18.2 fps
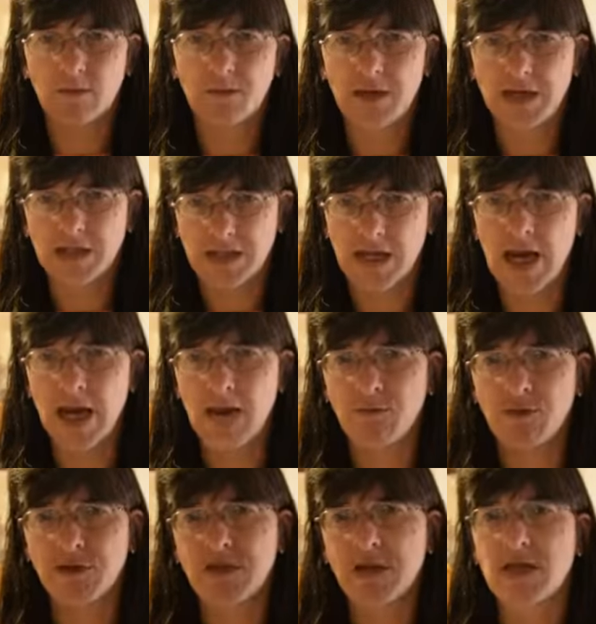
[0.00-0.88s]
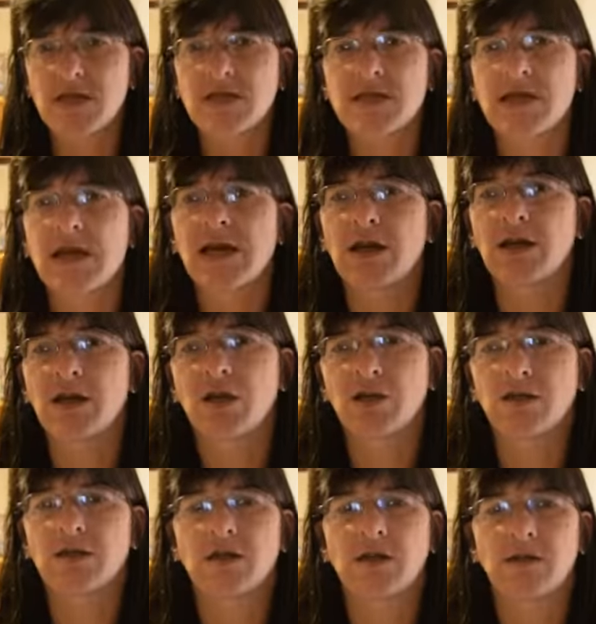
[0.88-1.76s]
This camera does take
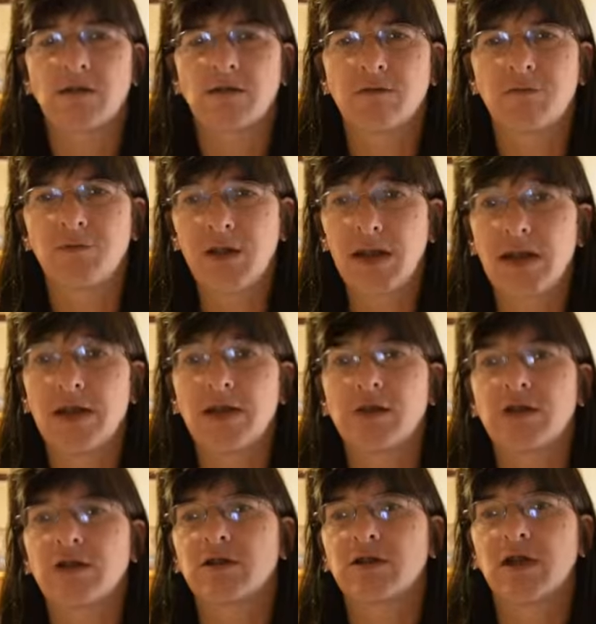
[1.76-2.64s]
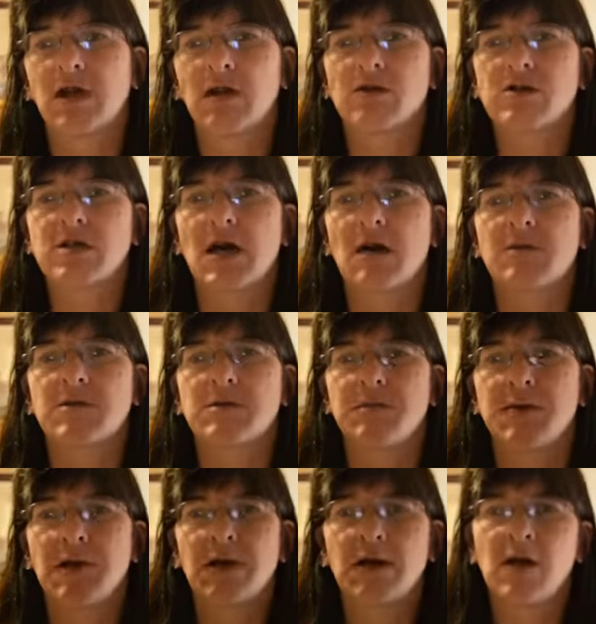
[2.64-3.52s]
fairly good close-ups,
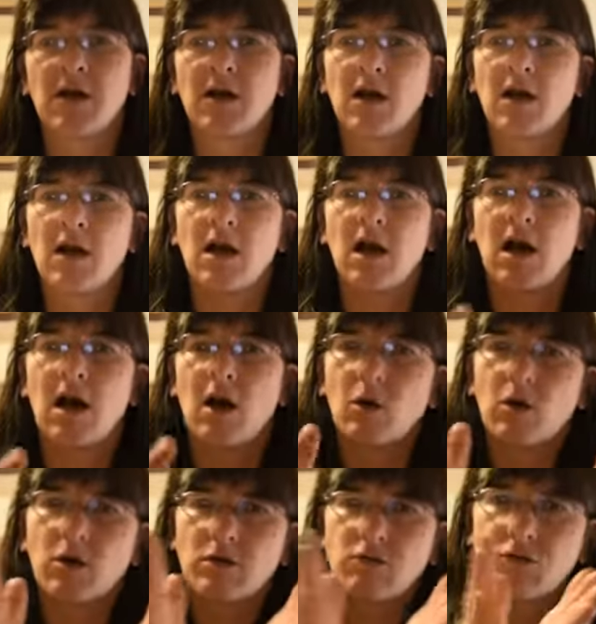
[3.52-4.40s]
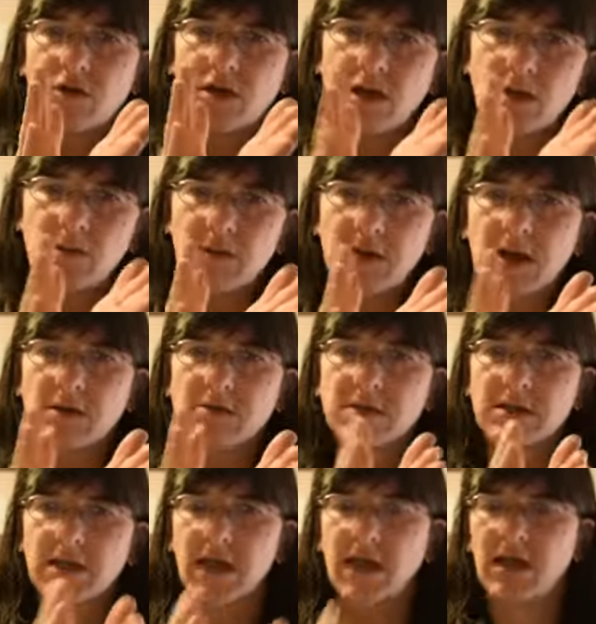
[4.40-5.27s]
but I want to really be able
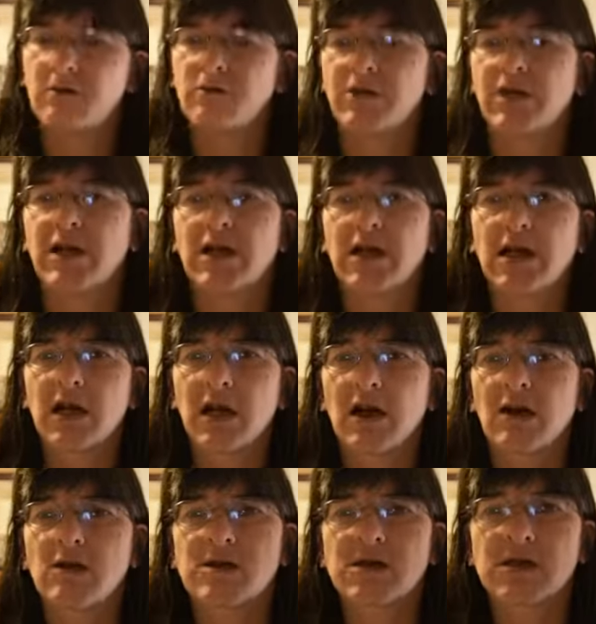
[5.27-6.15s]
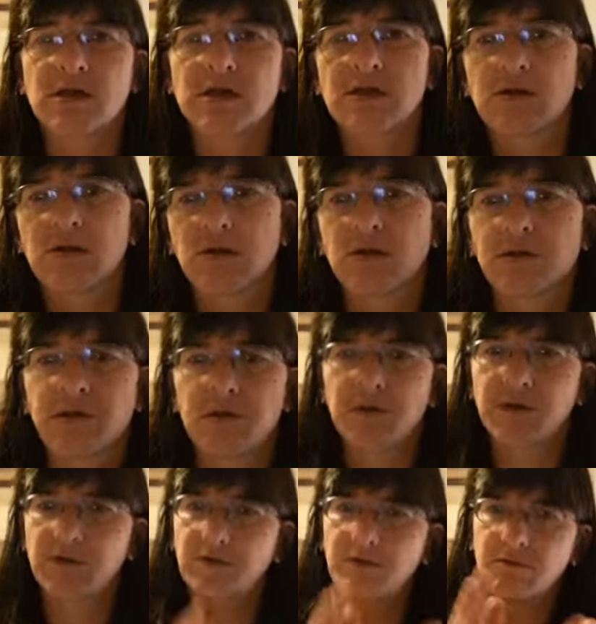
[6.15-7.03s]
to get in really close to sort of
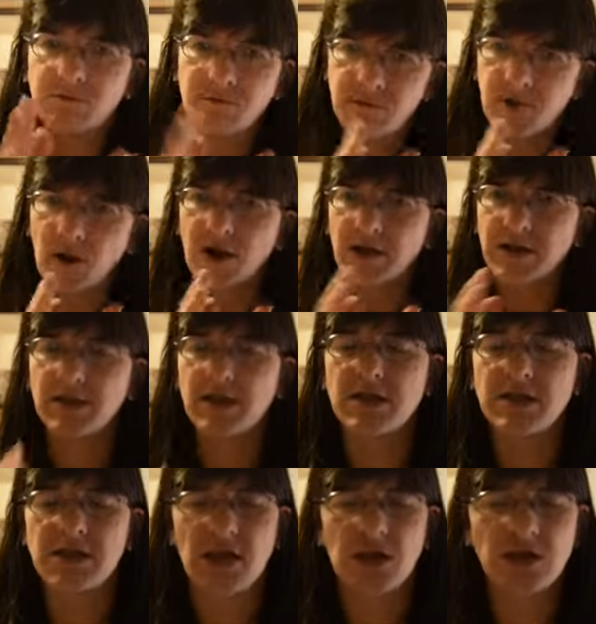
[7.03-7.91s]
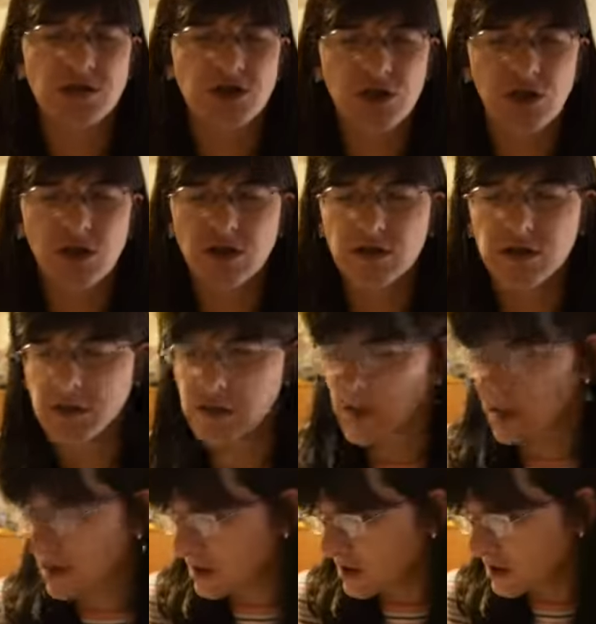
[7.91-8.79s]
fine detail shots.
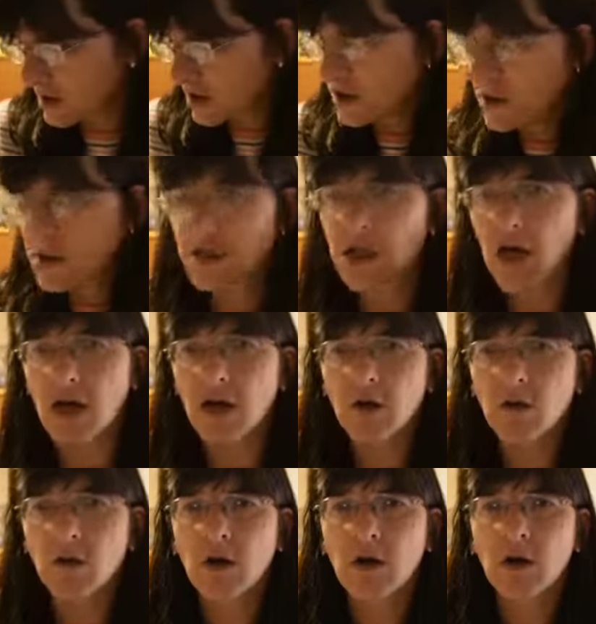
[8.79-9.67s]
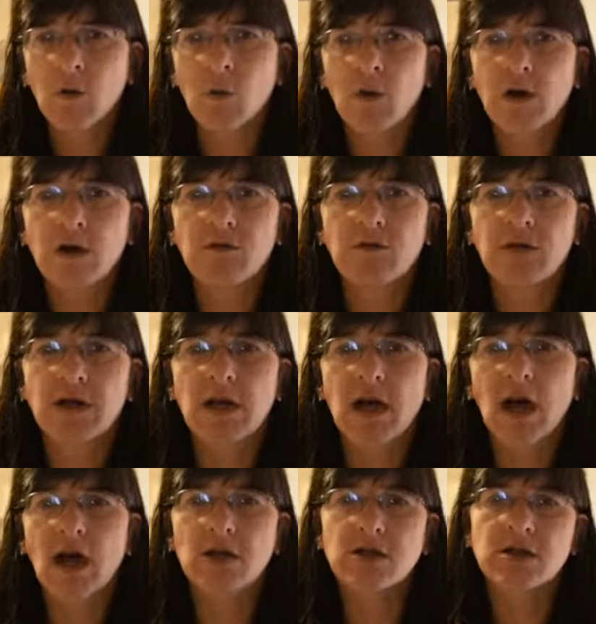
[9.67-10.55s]
So with
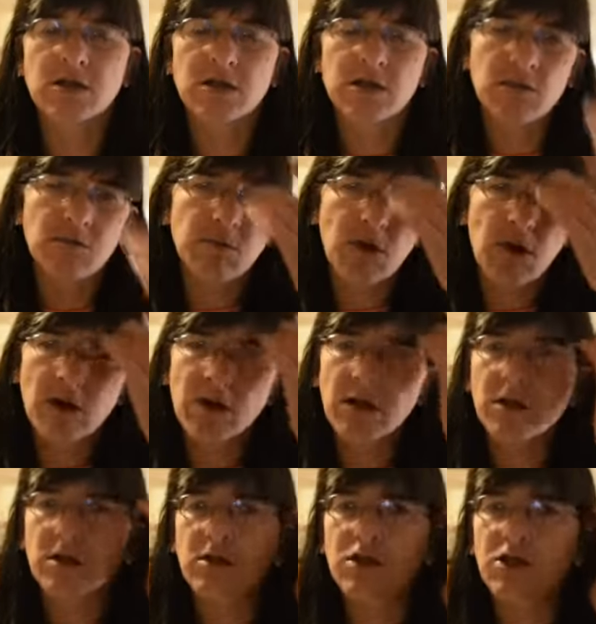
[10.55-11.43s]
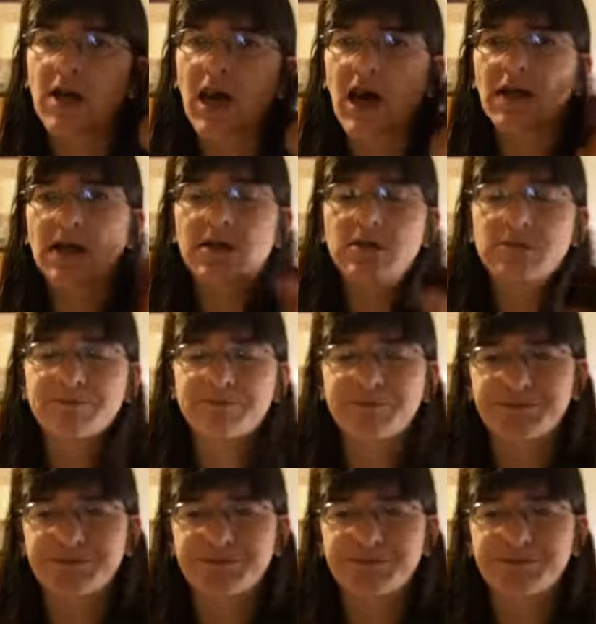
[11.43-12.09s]
regards to my channel,